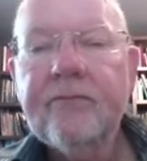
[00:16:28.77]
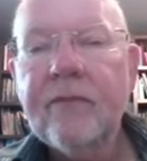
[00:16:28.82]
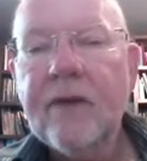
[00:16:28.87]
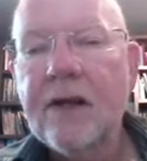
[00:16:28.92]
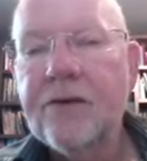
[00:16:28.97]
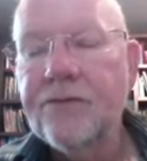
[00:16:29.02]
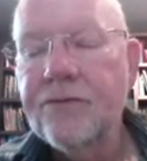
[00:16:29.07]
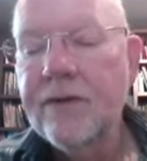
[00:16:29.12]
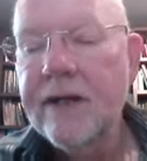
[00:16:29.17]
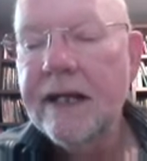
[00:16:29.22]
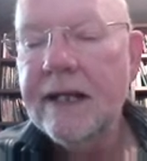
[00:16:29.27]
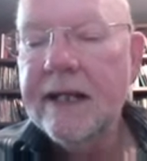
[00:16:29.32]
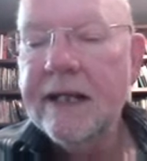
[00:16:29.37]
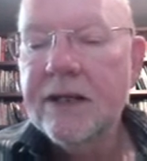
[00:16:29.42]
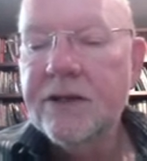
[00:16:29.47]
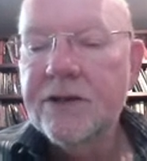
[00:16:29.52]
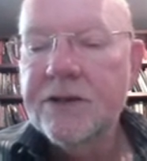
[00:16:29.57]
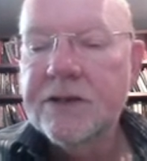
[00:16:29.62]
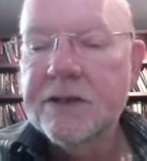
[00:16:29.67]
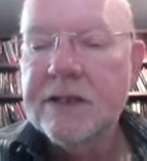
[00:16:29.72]
really
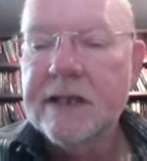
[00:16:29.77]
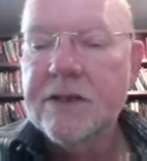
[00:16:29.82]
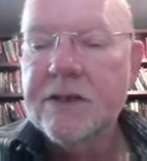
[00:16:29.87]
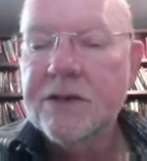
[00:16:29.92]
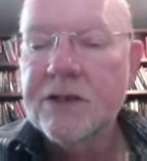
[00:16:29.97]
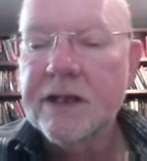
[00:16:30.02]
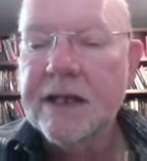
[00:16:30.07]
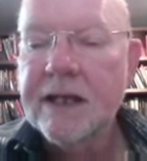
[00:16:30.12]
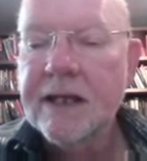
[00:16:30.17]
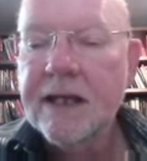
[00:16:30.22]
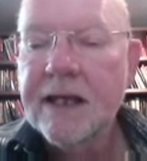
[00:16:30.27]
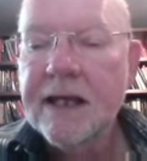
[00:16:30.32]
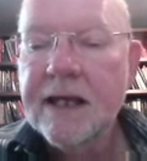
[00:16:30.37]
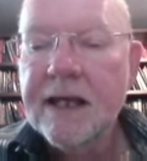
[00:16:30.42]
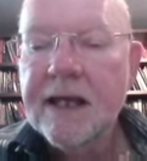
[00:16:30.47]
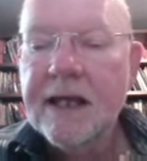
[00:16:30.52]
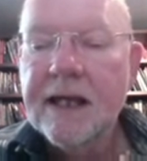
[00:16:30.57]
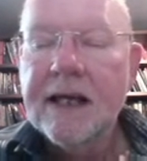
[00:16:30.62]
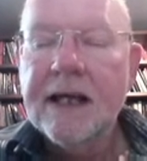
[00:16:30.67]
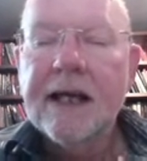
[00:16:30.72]
good teaching
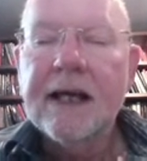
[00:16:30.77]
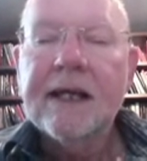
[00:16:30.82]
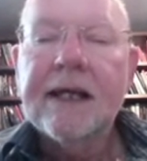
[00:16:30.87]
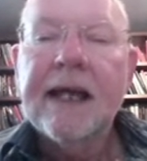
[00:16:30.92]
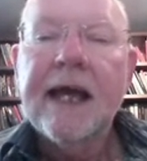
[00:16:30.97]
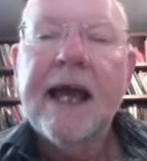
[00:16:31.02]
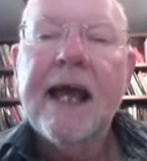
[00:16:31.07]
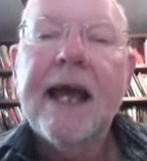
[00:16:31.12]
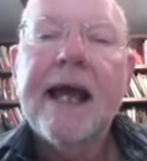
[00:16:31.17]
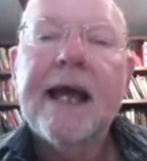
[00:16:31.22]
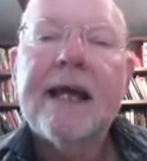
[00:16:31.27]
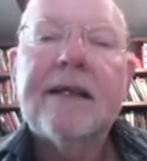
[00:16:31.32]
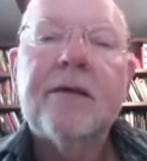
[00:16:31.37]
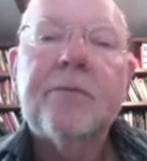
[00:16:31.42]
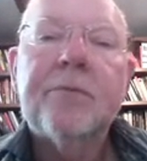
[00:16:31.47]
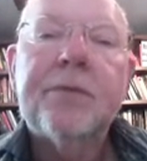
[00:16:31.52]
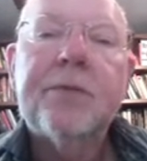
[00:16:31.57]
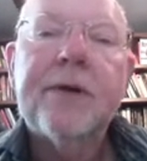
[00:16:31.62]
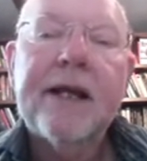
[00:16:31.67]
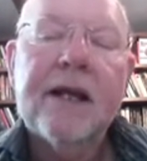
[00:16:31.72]
can
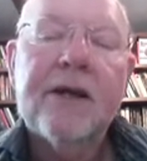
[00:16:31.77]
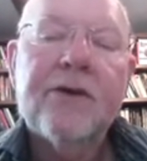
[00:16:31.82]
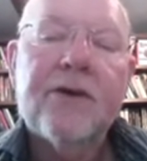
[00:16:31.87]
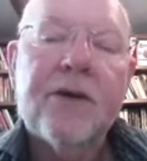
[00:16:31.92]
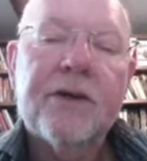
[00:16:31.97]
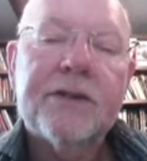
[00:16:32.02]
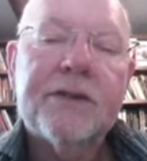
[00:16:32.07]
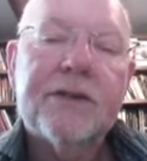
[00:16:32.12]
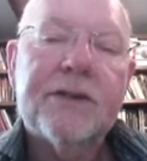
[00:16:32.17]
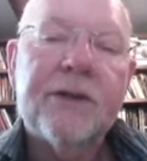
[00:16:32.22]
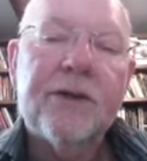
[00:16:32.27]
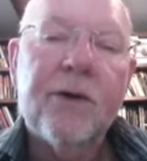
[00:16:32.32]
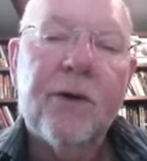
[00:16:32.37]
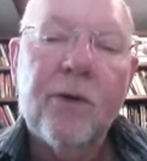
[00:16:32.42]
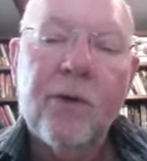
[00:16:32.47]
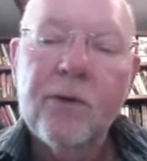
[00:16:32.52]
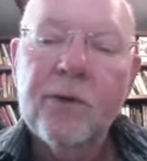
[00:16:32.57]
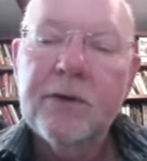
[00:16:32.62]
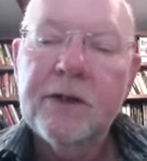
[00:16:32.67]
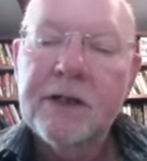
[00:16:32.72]
bring across to
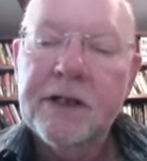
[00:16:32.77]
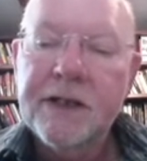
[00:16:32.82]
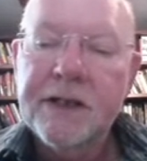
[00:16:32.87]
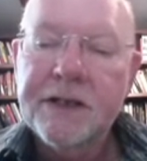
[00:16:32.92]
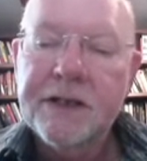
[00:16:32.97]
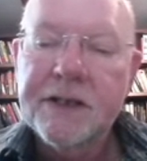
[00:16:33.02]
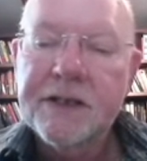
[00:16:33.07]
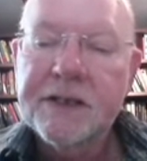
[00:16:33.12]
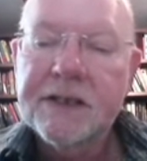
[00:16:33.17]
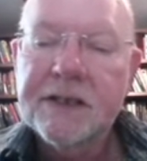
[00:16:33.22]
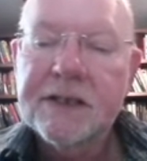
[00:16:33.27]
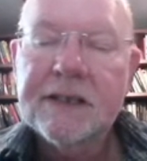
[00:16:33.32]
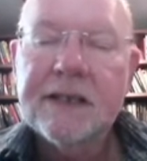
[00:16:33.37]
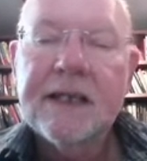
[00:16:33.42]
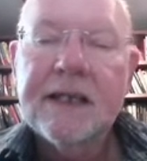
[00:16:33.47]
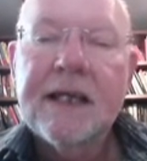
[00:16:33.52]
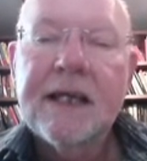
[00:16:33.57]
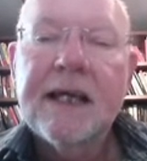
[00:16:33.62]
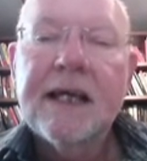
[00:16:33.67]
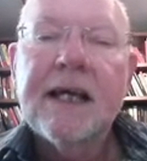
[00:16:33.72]
all learners
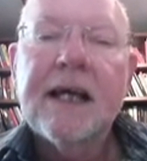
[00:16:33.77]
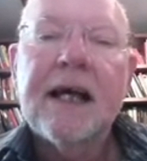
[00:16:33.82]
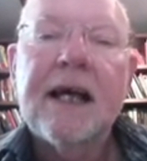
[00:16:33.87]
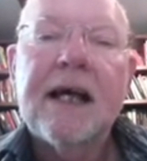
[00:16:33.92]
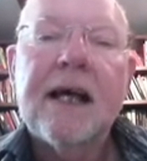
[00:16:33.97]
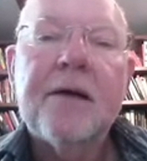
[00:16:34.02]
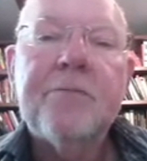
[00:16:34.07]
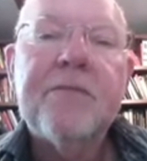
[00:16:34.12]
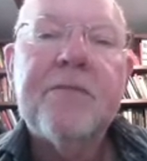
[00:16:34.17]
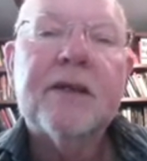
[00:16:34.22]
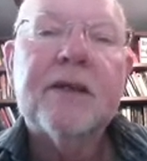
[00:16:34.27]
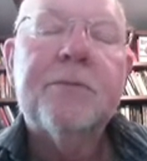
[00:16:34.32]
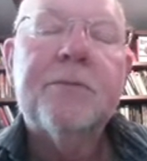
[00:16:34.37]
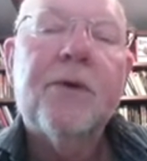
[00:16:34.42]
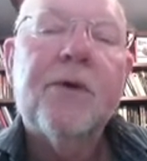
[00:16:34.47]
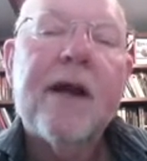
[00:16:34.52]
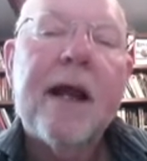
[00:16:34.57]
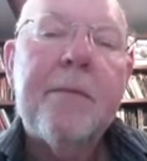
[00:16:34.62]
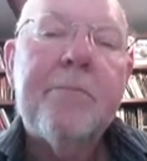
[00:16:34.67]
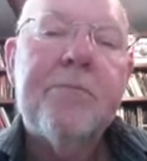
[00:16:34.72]
a much
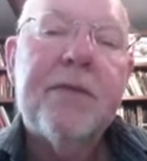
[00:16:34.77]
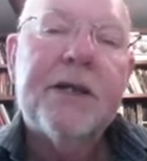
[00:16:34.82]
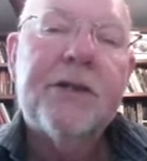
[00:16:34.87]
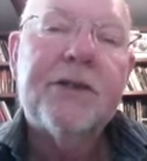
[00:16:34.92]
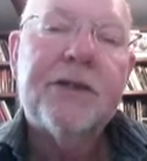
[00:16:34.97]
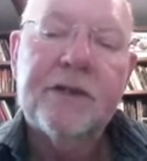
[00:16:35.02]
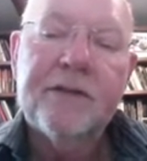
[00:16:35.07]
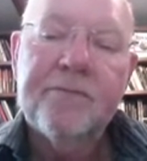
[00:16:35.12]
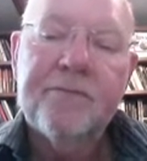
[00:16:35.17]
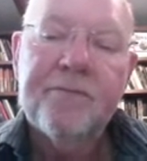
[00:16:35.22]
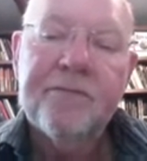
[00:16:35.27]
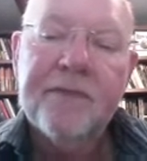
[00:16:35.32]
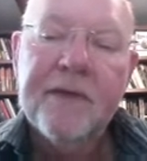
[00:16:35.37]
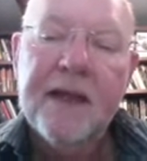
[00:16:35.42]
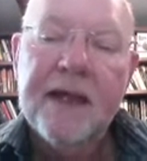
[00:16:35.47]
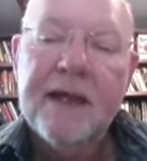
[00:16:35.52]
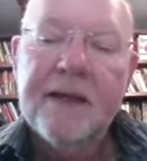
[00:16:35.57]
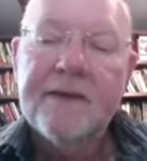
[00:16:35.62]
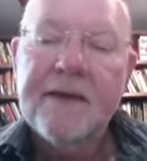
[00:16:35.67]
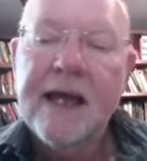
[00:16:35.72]
more ambition.
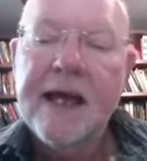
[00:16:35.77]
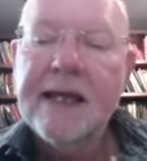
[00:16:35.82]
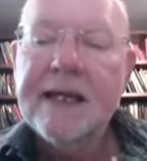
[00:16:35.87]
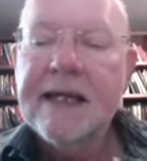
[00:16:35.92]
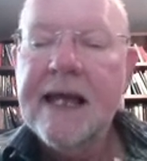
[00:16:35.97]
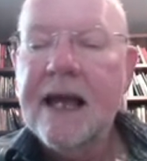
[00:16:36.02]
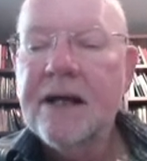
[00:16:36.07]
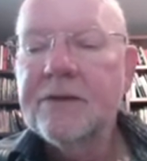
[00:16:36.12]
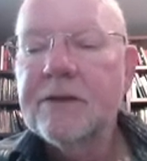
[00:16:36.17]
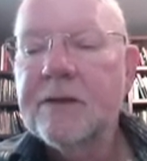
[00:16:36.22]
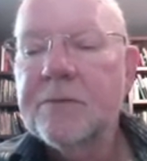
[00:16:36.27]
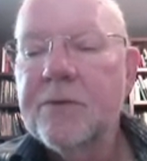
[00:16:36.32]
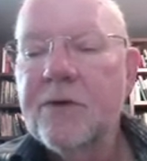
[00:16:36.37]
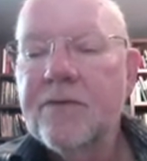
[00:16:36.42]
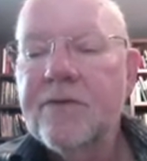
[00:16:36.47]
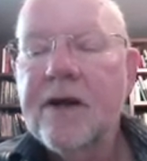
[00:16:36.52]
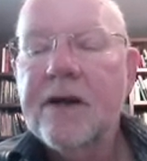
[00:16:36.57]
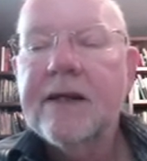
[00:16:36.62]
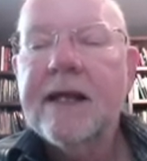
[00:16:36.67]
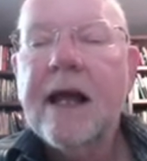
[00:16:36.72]
They encounter more
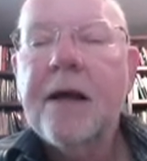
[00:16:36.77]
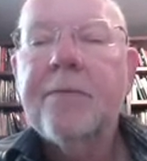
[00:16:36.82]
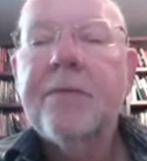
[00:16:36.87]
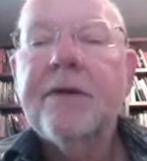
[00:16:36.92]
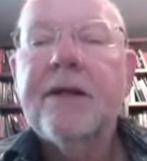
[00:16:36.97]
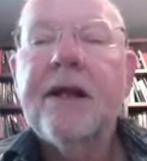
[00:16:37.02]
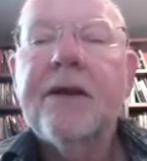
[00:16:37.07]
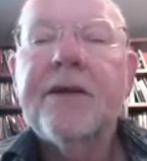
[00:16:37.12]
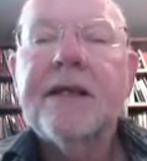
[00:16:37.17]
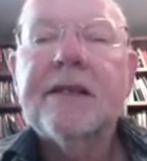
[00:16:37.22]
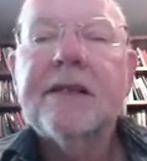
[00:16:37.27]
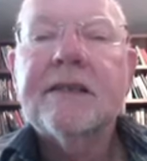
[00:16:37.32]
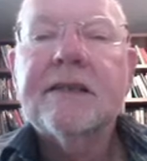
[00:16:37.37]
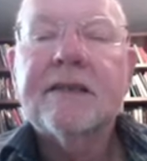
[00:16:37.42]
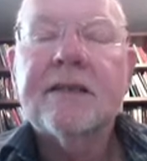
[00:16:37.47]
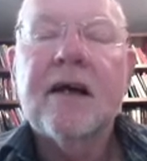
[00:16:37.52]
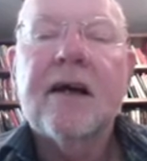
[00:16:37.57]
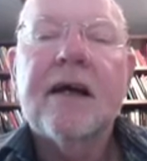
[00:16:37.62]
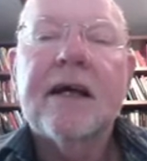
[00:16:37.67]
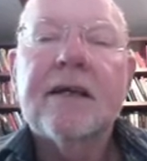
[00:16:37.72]
vocabulary and
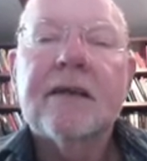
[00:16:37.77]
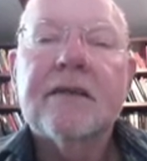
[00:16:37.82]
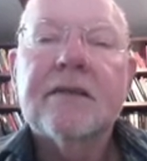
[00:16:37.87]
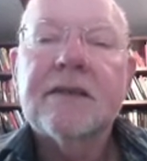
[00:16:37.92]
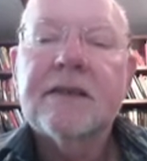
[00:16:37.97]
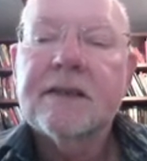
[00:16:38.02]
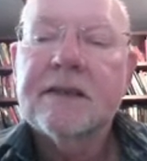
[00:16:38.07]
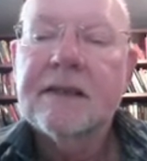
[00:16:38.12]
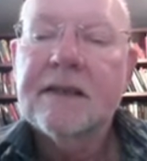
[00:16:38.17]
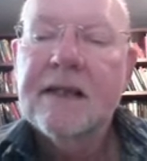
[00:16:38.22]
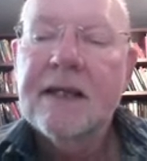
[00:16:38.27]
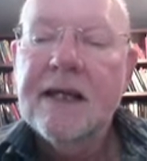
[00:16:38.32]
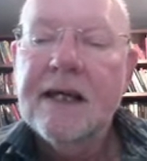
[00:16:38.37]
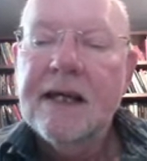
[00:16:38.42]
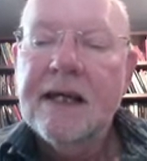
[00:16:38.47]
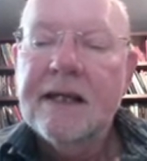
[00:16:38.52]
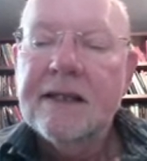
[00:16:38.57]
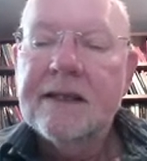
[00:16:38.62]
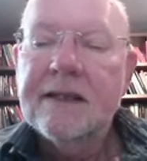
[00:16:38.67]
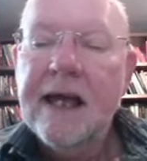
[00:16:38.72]
styles.
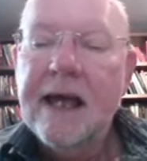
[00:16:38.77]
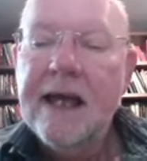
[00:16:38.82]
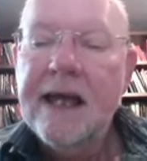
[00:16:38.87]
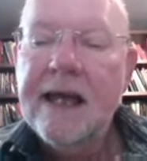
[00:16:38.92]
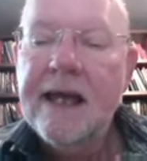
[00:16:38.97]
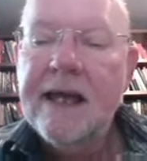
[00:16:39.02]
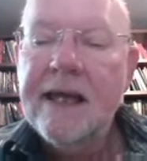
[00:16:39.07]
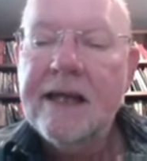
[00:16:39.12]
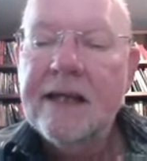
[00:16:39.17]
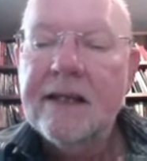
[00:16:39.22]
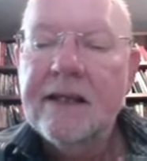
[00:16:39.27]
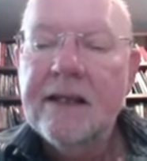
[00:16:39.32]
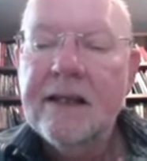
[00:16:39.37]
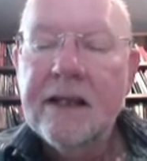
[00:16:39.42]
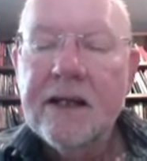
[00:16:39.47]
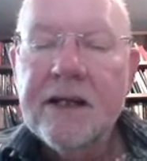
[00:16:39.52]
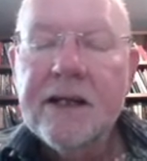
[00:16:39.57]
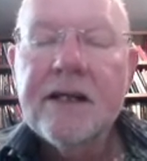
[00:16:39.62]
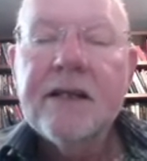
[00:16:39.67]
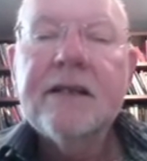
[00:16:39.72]
They
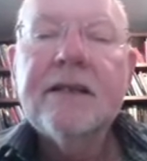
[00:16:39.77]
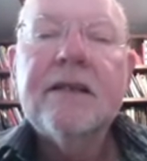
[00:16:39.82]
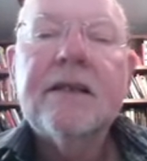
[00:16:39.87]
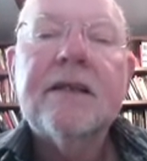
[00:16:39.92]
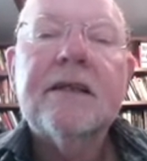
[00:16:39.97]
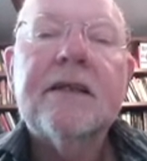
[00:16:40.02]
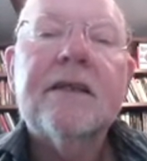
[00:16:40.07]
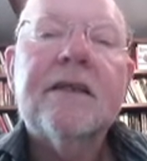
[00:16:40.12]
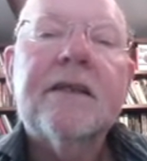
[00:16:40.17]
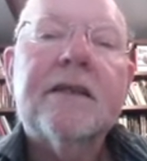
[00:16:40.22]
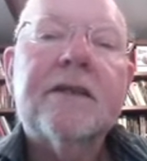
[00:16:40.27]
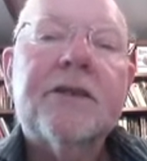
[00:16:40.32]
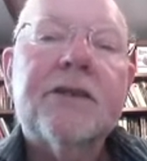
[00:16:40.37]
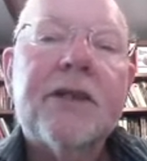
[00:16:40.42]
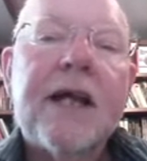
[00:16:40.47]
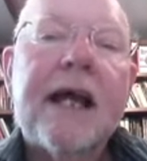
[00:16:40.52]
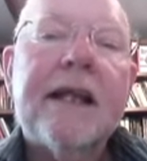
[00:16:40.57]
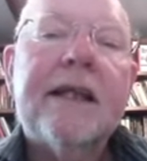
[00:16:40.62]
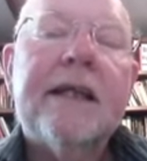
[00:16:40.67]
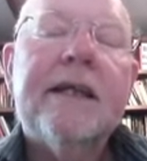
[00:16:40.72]
learn that
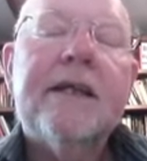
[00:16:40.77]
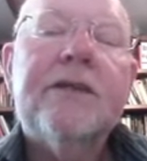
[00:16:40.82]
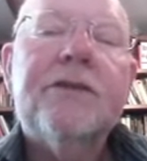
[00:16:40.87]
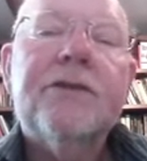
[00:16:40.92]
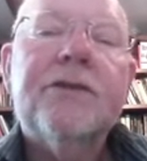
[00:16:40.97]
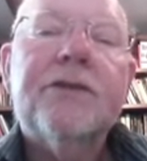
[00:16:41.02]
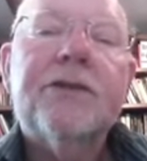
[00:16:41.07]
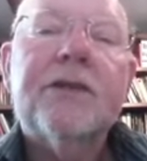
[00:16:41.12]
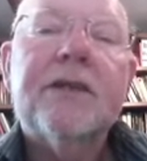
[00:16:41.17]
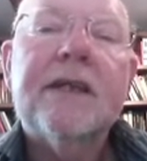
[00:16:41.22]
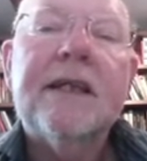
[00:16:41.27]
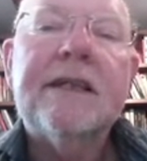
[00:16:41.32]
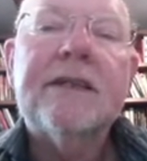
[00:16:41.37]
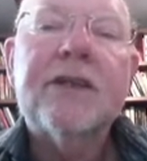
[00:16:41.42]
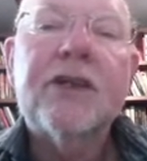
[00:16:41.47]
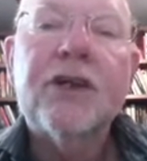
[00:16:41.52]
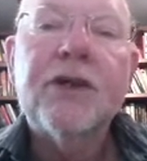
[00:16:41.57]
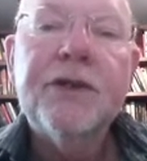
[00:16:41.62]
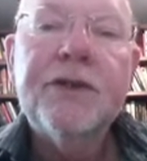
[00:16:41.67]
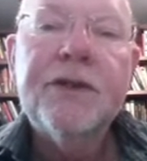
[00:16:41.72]
challenge is
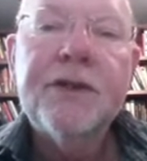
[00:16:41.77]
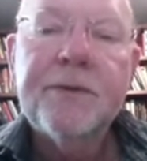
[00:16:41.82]
good